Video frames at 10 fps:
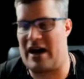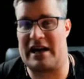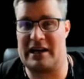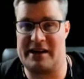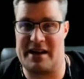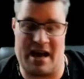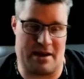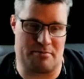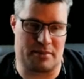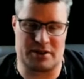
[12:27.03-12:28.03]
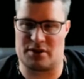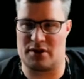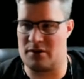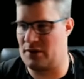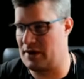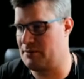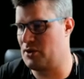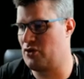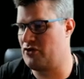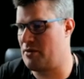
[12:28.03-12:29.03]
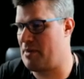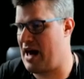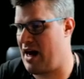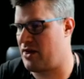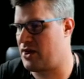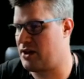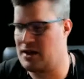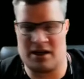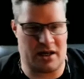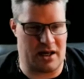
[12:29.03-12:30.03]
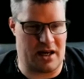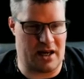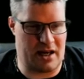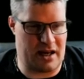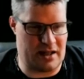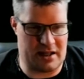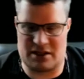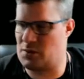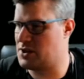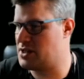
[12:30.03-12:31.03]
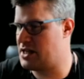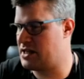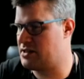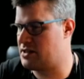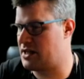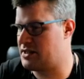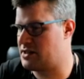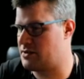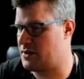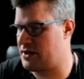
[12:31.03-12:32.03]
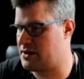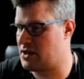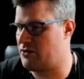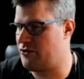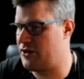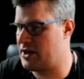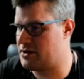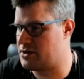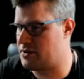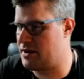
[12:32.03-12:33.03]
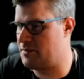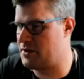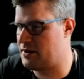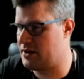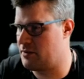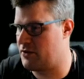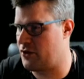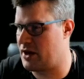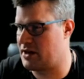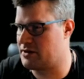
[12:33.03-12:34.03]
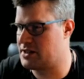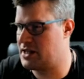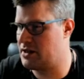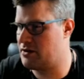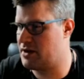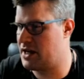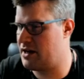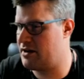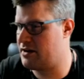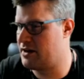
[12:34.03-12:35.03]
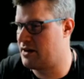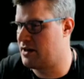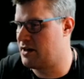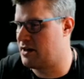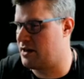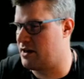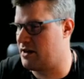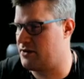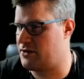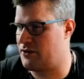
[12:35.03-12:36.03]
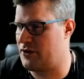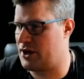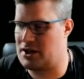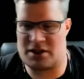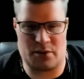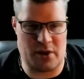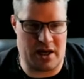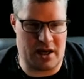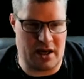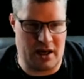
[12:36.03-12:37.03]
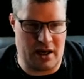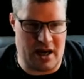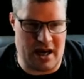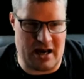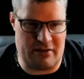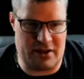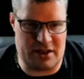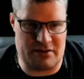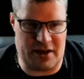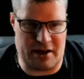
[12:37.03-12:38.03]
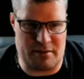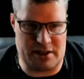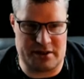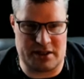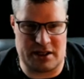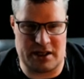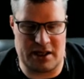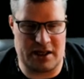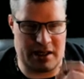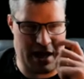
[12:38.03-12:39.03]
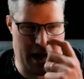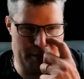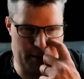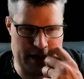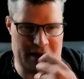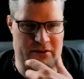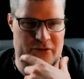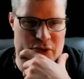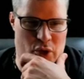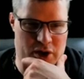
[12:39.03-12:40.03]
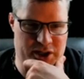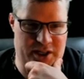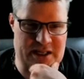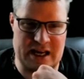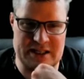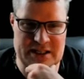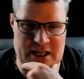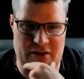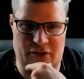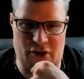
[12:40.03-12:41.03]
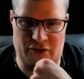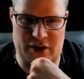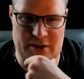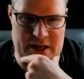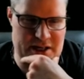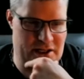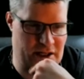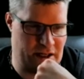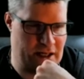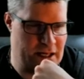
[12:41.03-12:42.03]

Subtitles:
name. So you remove the path. And this was done, so let's run the configure script before I continue here. So first we have this variable name where forces unsafe configuration.